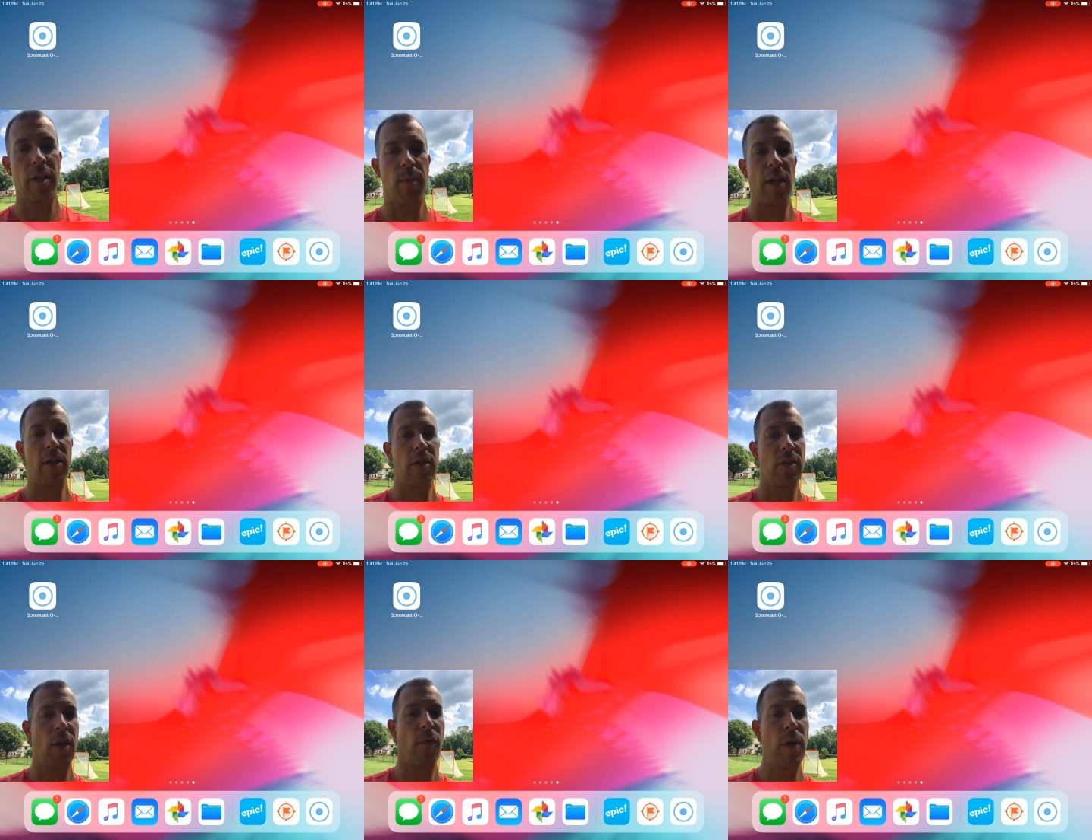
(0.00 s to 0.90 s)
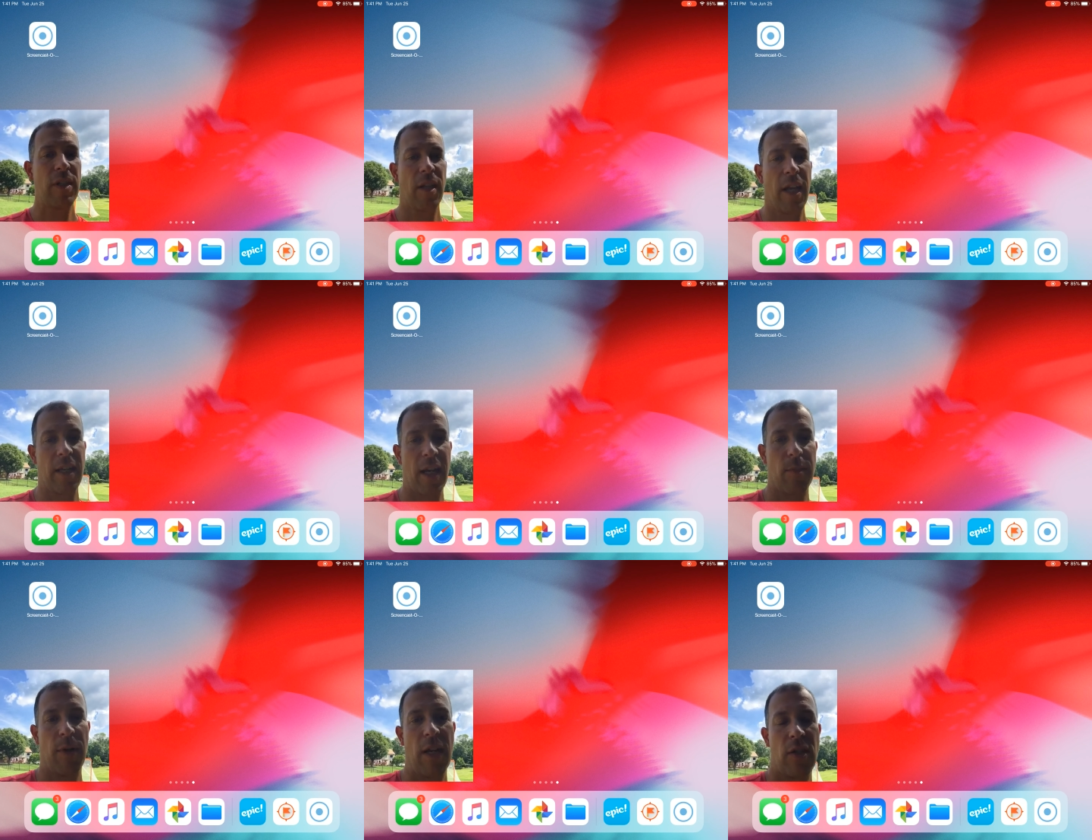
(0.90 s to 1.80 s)
Expeditions. So if we select
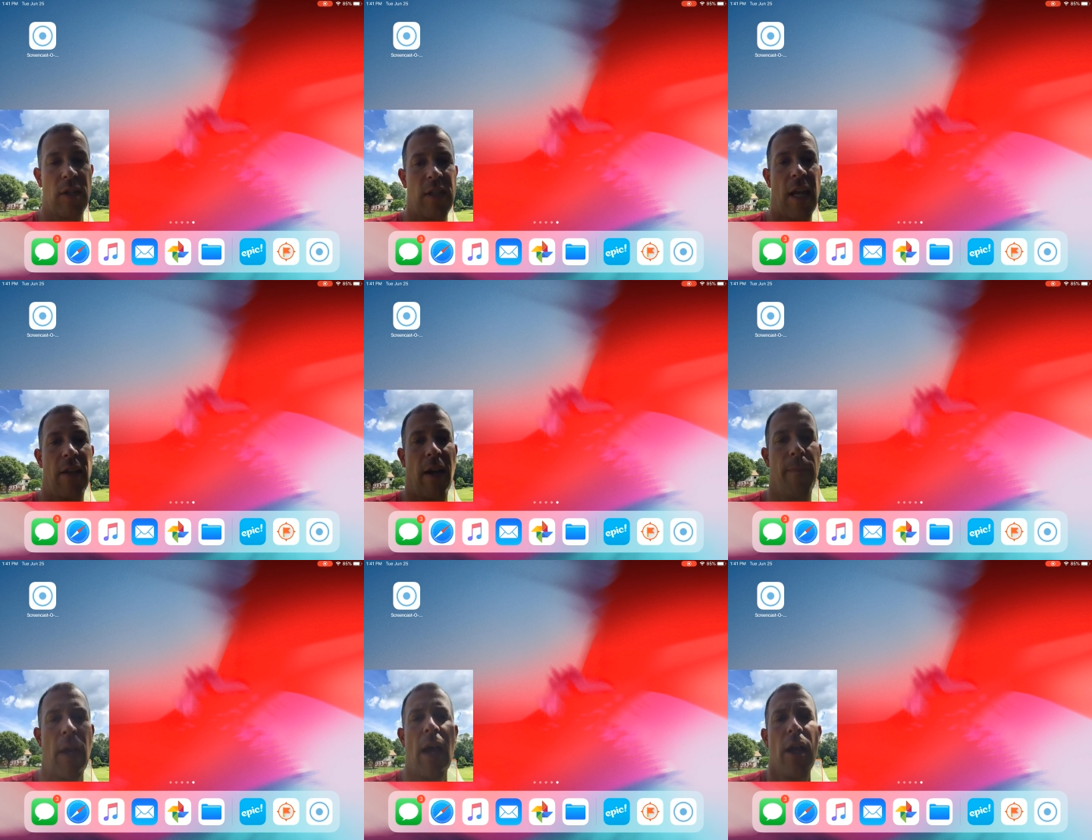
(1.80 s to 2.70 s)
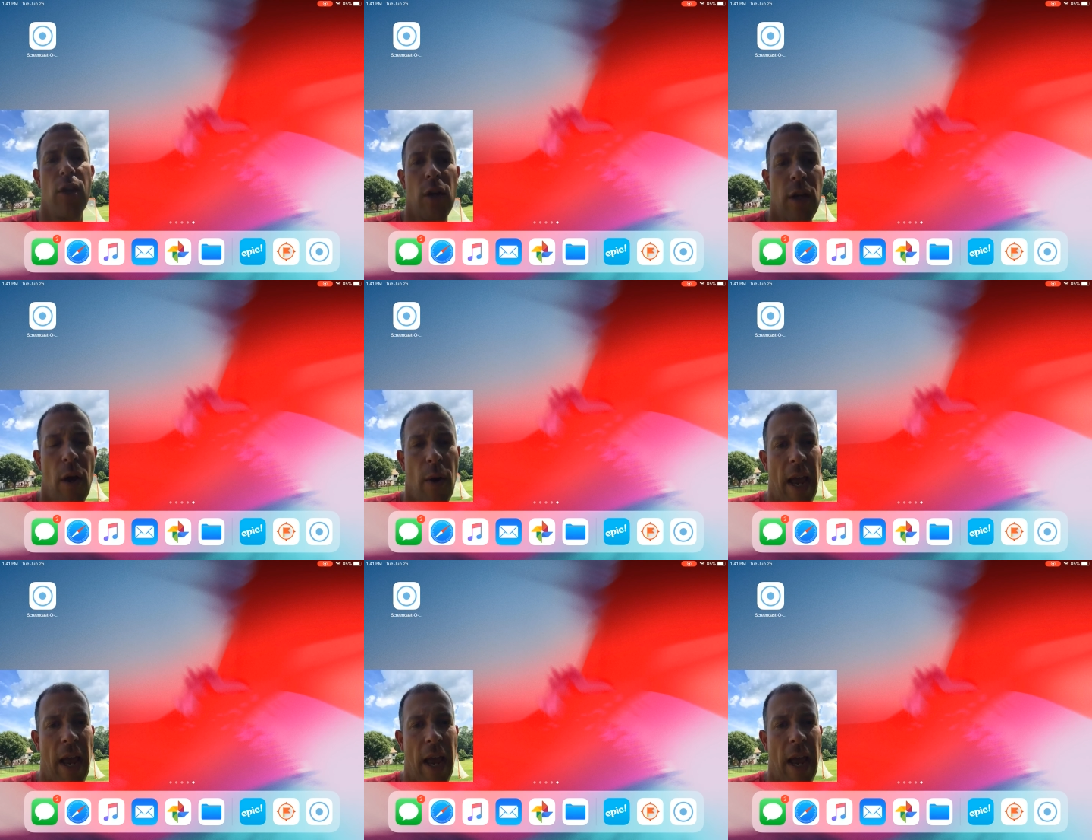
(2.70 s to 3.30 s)
Expeditions down there, you can go